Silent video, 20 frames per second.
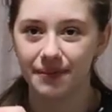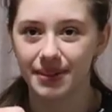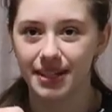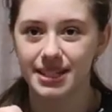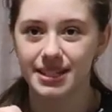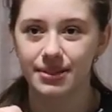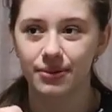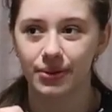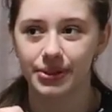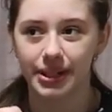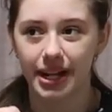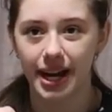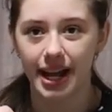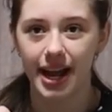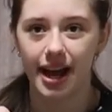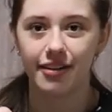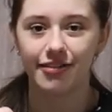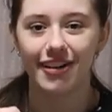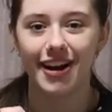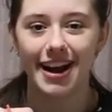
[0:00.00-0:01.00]
because the one that I
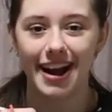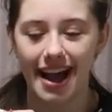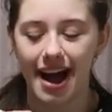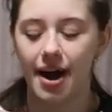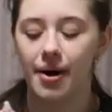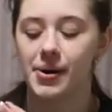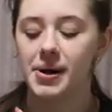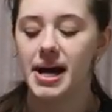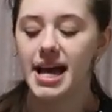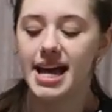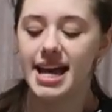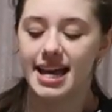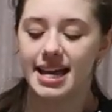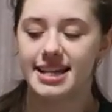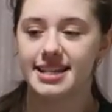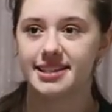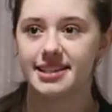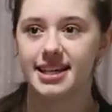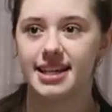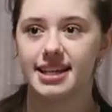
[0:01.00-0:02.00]
have right now
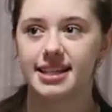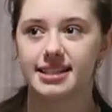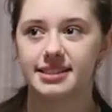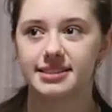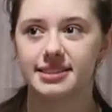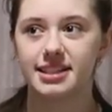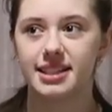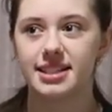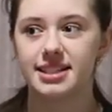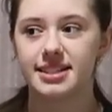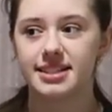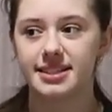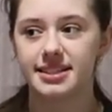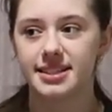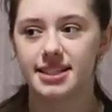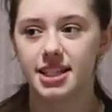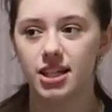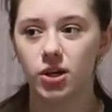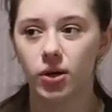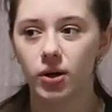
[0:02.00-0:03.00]
is like this
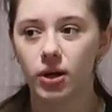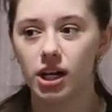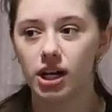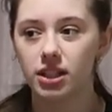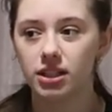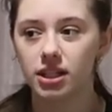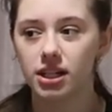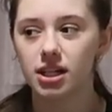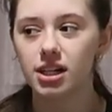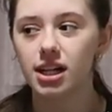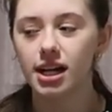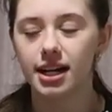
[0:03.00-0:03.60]
teal color,